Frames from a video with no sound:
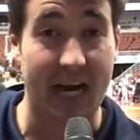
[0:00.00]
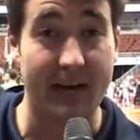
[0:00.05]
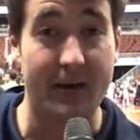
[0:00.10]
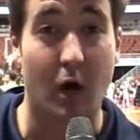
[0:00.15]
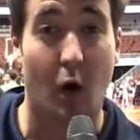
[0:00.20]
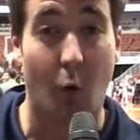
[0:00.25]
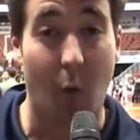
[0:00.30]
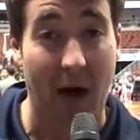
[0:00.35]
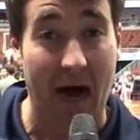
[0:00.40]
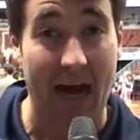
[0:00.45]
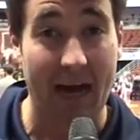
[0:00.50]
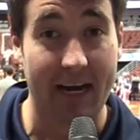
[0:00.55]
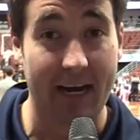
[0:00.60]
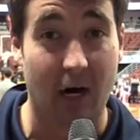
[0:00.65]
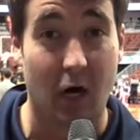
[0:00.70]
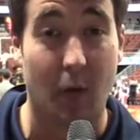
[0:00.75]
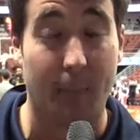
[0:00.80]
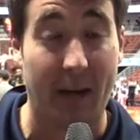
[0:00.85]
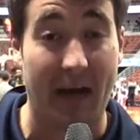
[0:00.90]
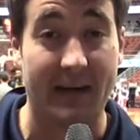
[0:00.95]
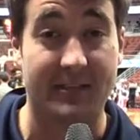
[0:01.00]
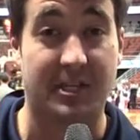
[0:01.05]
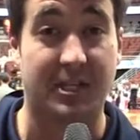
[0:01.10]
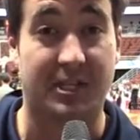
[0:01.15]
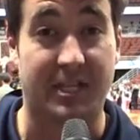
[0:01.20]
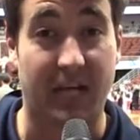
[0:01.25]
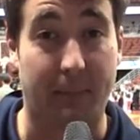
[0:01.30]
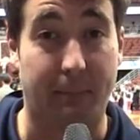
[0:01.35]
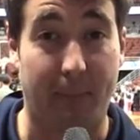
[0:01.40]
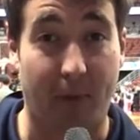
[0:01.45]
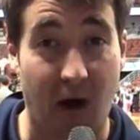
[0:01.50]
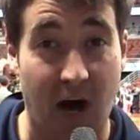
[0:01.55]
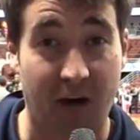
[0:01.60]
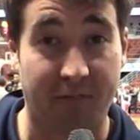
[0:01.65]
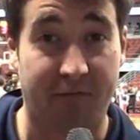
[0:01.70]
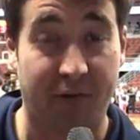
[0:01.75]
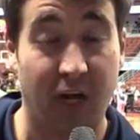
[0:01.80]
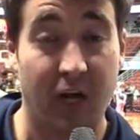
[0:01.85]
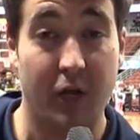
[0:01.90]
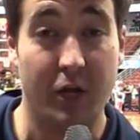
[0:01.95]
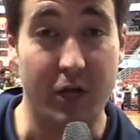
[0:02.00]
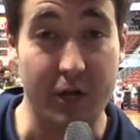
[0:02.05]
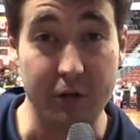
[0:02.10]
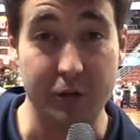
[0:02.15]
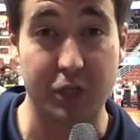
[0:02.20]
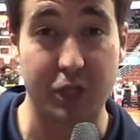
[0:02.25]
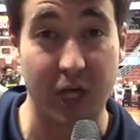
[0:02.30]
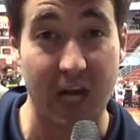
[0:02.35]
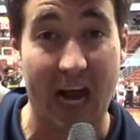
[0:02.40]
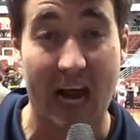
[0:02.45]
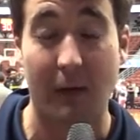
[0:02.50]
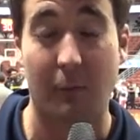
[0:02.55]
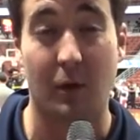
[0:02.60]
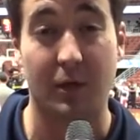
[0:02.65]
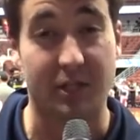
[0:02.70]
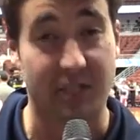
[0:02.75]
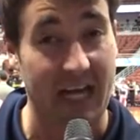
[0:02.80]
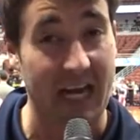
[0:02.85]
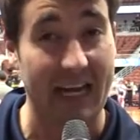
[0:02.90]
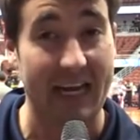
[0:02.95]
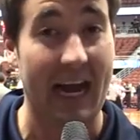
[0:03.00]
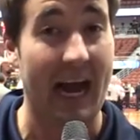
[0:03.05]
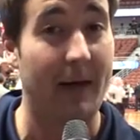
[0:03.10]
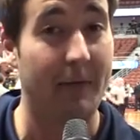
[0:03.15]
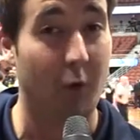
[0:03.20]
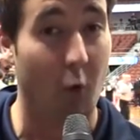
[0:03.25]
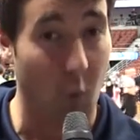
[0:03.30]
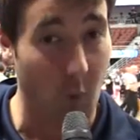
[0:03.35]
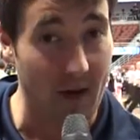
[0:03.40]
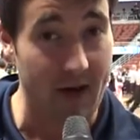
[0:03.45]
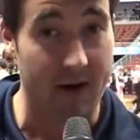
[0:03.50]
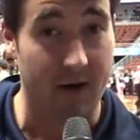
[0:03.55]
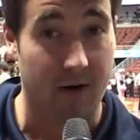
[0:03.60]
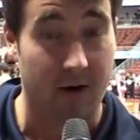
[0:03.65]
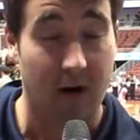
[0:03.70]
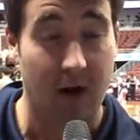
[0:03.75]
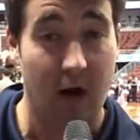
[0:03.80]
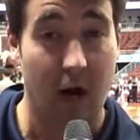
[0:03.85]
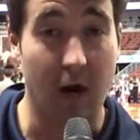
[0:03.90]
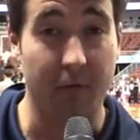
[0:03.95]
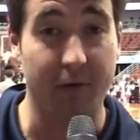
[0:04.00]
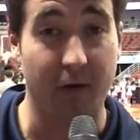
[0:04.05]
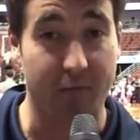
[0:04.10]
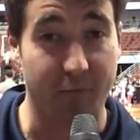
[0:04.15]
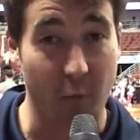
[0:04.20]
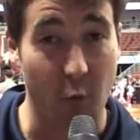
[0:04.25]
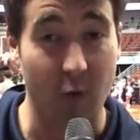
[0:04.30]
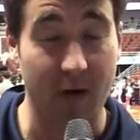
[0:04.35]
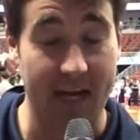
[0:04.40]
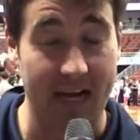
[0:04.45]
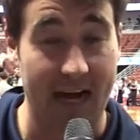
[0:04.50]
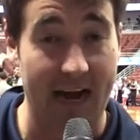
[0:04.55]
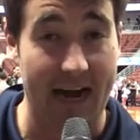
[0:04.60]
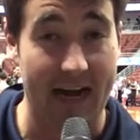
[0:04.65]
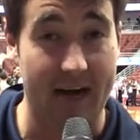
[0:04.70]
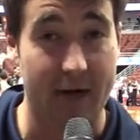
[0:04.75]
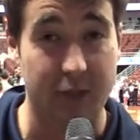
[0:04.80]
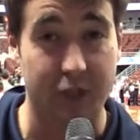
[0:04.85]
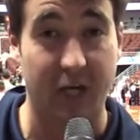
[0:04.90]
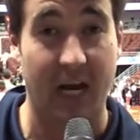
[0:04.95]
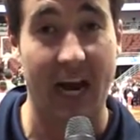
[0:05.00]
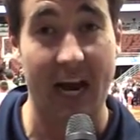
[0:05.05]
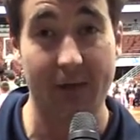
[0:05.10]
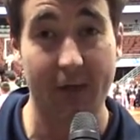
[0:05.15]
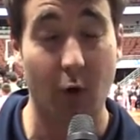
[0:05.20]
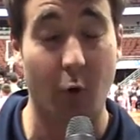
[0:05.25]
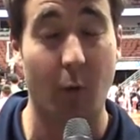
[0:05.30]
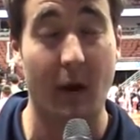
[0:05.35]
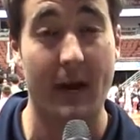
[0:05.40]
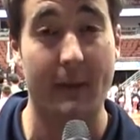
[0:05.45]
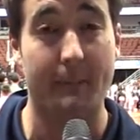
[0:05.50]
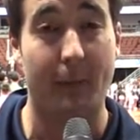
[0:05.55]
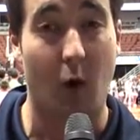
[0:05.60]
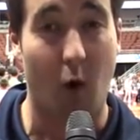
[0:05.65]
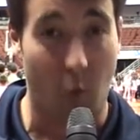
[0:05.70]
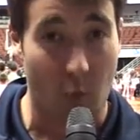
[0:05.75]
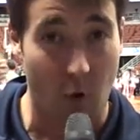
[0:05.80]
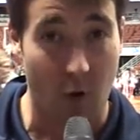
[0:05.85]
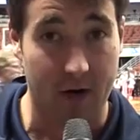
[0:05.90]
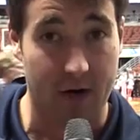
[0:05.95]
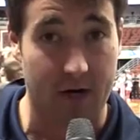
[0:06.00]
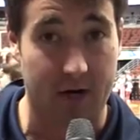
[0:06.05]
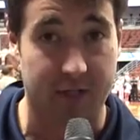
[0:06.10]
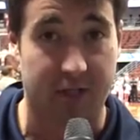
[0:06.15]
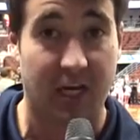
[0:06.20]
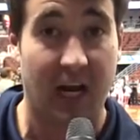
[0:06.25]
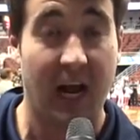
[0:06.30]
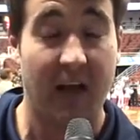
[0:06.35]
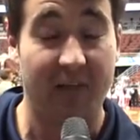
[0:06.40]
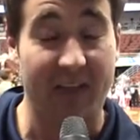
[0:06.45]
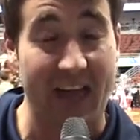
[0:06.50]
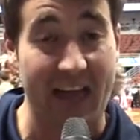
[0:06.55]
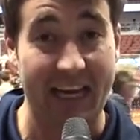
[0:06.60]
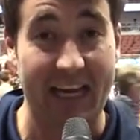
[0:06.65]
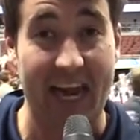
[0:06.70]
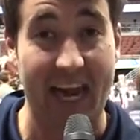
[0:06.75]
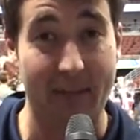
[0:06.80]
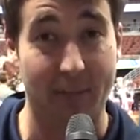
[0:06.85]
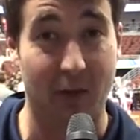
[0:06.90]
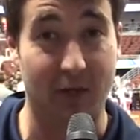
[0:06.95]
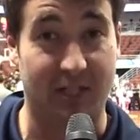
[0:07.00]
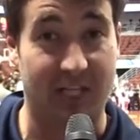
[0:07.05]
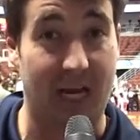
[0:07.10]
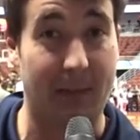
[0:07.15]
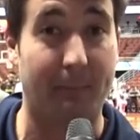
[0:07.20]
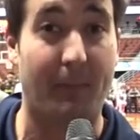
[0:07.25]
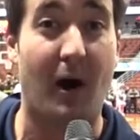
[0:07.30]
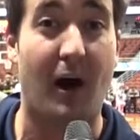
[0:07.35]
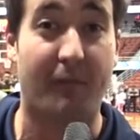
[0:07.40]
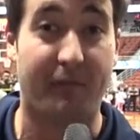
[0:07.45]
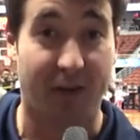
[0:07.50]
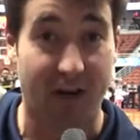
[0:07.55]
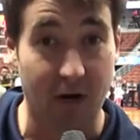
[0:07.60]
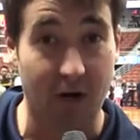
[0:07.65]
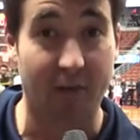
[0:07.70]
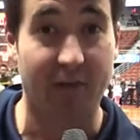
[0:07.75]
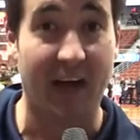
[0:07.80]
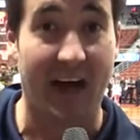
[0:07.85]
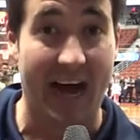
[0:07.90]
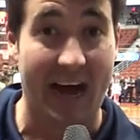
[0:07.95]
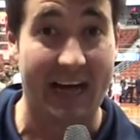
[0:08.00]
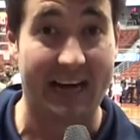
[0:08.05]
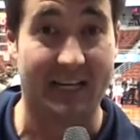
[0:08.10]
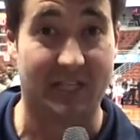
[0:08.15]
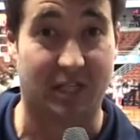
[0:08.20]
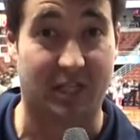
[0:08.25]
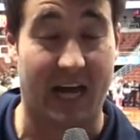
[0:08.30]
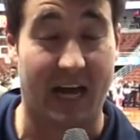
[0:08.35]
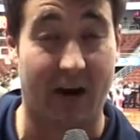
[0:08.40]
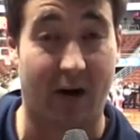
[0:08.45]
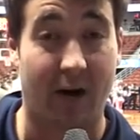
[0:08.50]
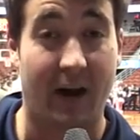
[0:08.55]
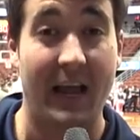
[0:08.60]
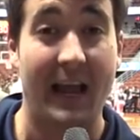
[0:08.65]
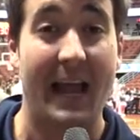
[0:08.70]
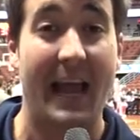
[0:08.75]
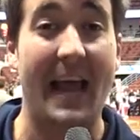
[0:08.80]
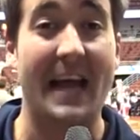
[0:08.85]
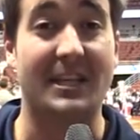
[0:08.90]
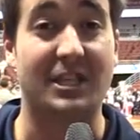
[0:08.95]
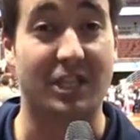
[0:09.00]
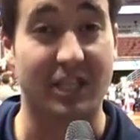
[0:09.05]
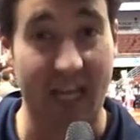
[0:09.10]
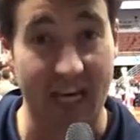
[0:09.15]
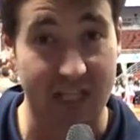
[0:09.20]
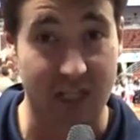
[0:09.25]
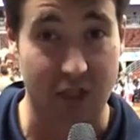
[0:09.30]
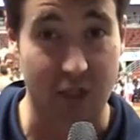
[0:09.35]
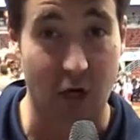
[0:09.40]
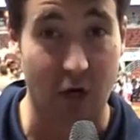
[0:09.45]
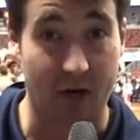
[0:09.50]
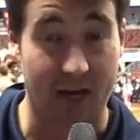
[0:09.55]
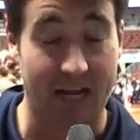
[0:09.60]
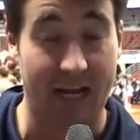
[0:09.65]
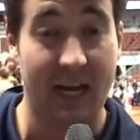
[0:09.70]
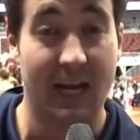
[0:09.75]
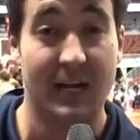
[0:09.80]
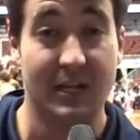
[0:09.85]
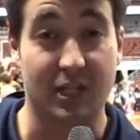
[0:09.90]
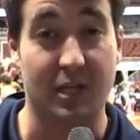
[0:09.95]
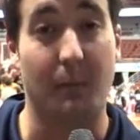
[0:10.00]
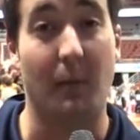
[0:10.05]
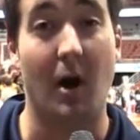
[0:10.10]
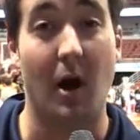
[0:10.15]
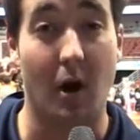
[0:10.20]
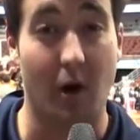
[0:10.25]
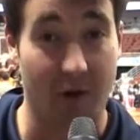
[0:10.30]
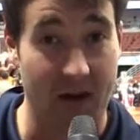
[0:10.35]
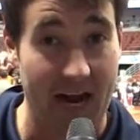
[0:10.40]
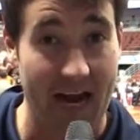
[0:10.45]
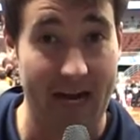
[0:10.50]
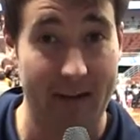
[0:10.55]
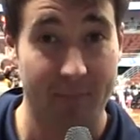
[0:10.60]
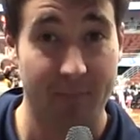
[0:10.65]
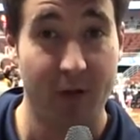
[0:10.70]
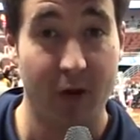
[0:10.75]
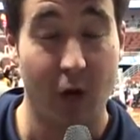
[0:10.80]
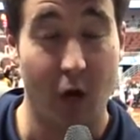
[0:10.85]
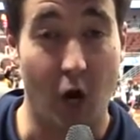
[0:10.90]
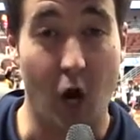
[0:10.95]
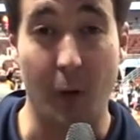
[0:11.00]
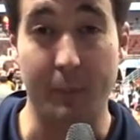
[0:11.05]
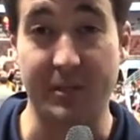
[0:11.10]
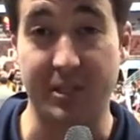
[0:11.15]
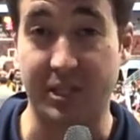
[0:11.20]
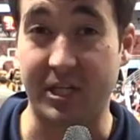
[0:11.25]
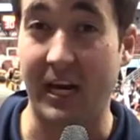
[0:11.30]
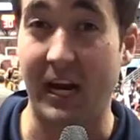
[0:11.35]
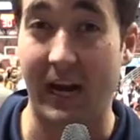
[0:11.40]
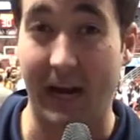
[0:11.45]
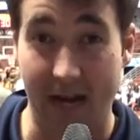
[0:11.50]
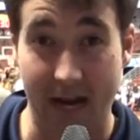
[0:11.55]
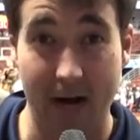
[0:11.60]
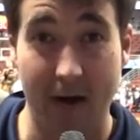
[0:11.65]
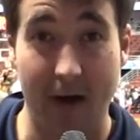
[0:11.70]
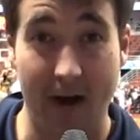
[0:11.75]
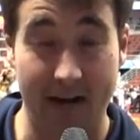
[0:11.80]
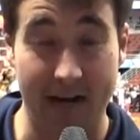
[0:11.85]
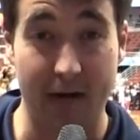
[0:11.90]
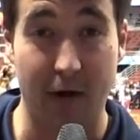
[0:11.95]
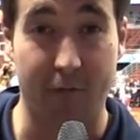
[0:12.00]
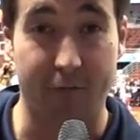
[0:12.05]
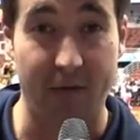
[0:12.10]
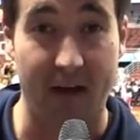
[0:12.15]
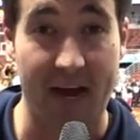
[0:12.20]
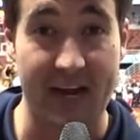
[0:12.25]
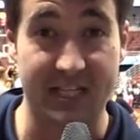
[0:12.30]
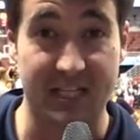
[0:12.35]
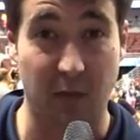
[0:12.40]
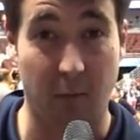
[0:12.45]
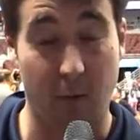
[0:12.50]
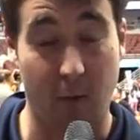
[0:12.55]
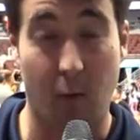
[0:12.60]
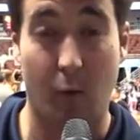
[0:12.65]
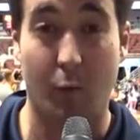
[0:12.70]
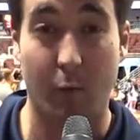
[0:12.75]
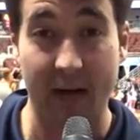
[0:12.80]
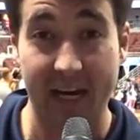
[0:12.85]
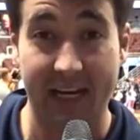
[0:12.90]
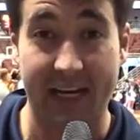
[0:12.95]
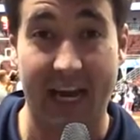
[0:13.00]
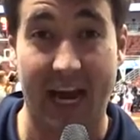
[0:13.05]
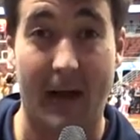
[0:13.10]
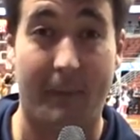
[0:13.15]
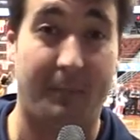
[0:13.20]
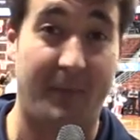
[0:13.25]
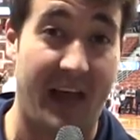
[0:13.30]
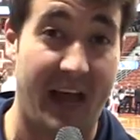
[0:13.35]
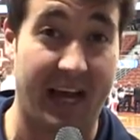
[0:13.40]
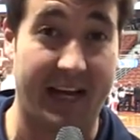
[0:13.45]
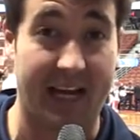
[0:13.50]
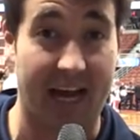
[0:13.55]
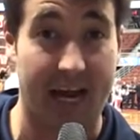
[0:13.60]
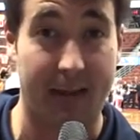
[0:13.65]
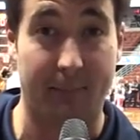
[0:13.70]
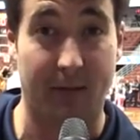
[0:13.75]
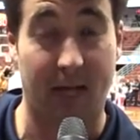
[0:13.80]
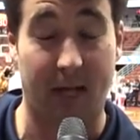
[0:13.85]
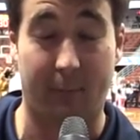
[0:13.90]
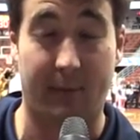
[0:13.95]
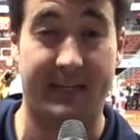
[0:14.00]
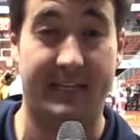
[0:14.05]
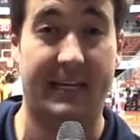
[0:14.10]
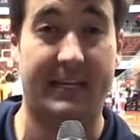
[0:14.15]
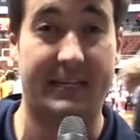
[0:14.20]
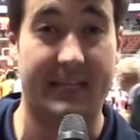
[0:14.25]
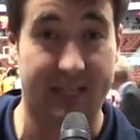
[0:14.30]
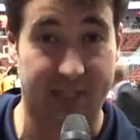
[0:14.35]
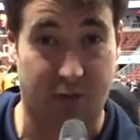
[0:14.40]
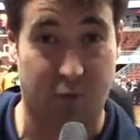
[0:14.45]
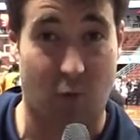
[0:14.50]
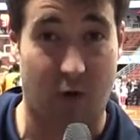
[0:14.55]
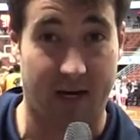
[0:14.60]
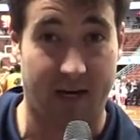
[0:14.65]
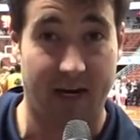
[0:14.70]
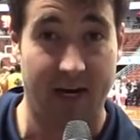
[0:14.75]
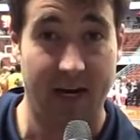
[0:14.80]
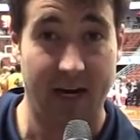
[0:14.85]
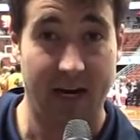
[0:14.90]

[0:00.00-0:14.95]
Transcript: and Hawaii are about to tip off. UCI will take on the winner of the 49ers and the Rainbow Warriors. That game will tip off here at the Honda Center at 6.30 tomorrow night. Hope to see you here Anteater Fans, and we will recap that game like we did this one